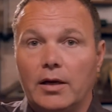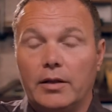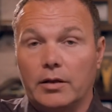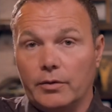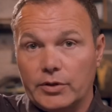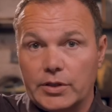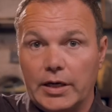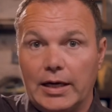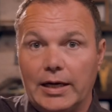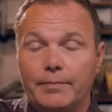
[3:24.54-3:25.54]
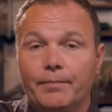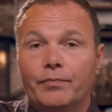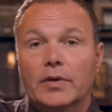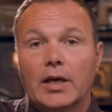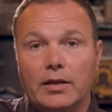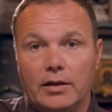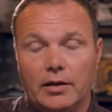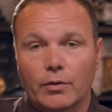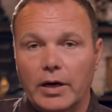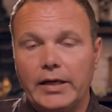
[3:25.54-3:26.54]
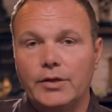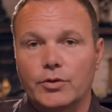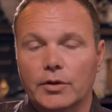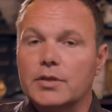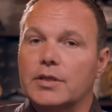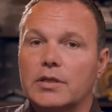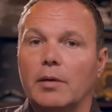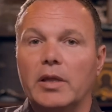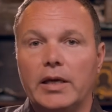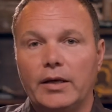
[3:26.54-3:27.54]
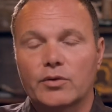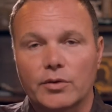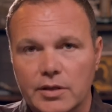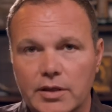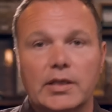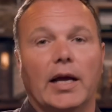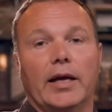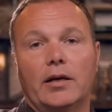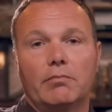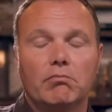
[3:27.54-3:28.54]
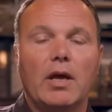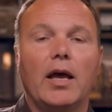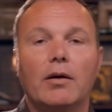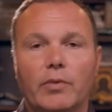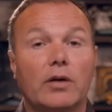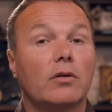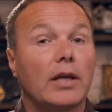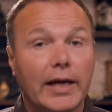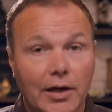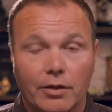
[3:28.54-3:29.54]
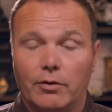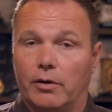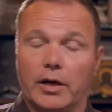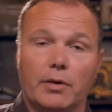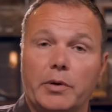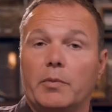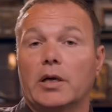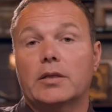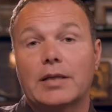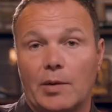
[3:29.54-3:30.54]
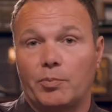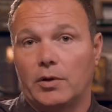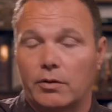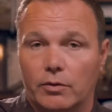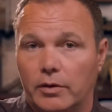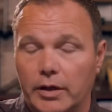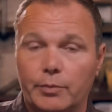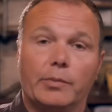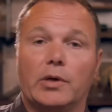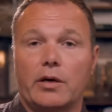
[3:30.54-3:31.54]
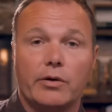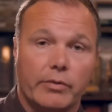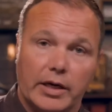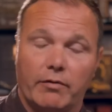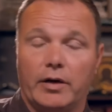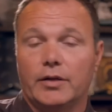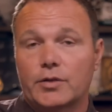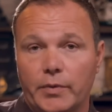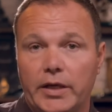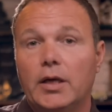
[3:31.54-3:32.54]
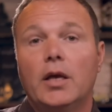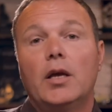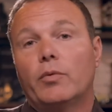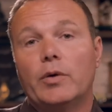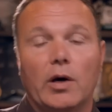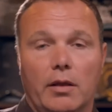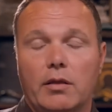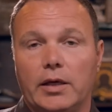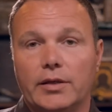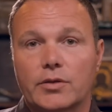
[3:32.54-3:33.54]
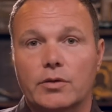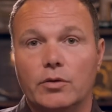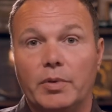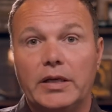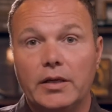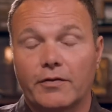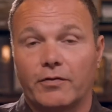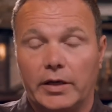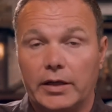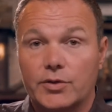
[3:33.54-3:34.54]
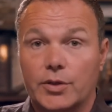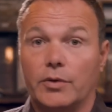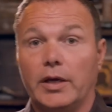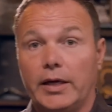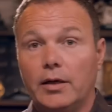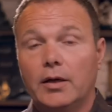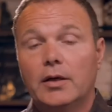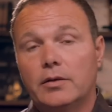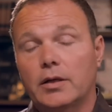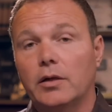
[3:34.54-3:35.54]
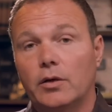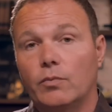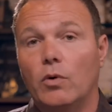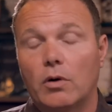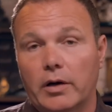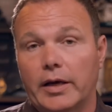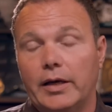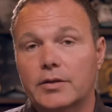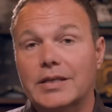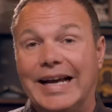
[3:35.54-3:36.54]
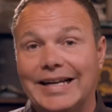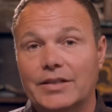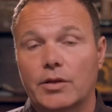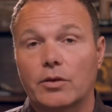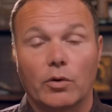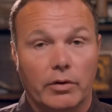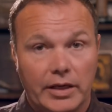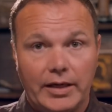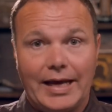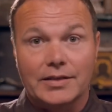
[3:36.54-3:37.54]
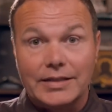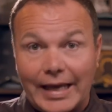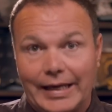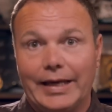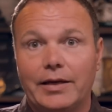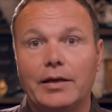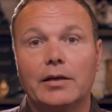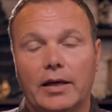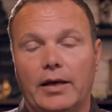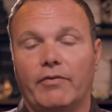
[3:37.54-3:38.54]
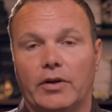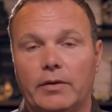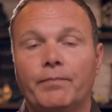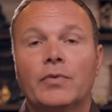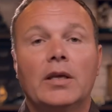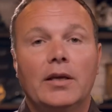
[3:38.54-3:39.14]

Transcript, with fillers: Uh, that there was God, and then there were angels, and some of the angels decided, eh, we don't like authority, we want to topple authority, we want new governance, we, we want things to be different, and so they declared war against God's authority as the head in heaven,